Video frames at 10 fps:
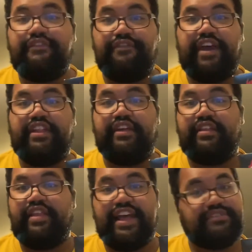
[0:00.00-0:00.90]
finally,
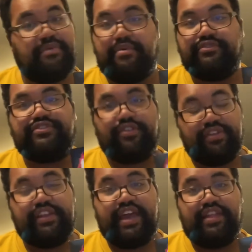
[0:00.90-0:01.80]
last but most
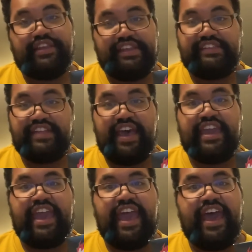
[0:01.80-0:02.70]
certainly not least, I
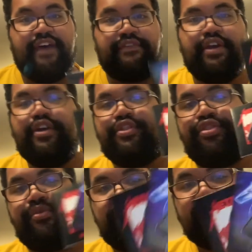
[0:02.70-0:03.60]
have
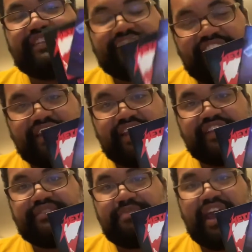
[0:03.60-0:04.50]
3
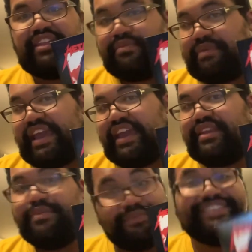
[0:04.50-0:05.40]
CDs by the
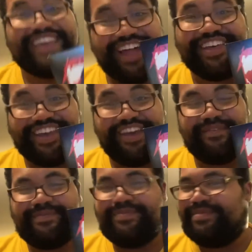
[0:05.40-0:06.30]
band Metallica.
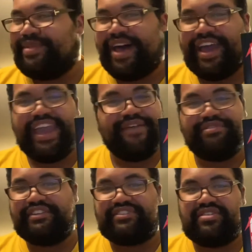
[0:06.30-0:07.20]
I haven't
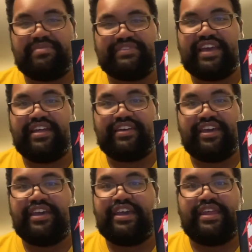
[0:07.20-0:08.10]
listened to
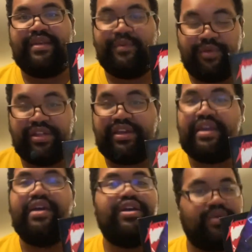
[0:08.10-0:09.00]
Metallica in a
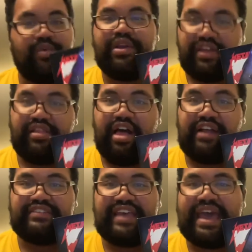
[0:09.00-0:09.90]
really, really
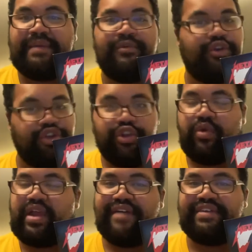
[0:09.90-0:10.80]
long time,
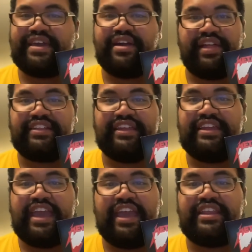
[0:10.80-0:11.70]
nor have I
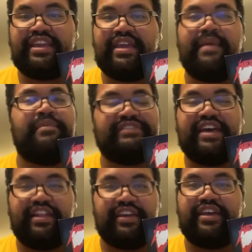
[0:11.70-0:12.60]
collected any
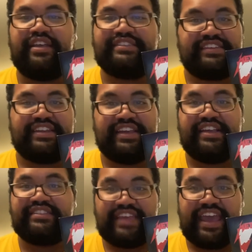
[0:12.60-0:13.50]
Metallica
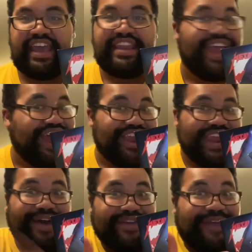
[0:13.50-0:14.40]
CDs, and
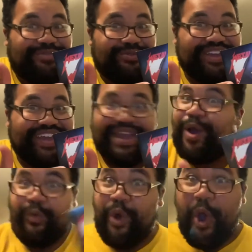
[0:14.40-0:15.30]
now I have 3.
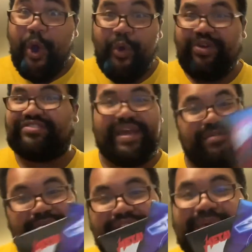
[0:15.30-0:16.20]
Woo! Time
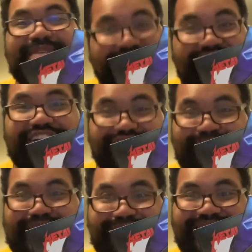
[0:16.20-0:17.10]
to build up that collection,
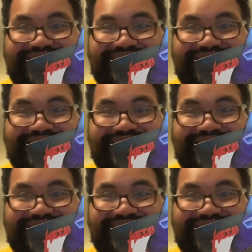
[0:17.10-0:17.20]
baby.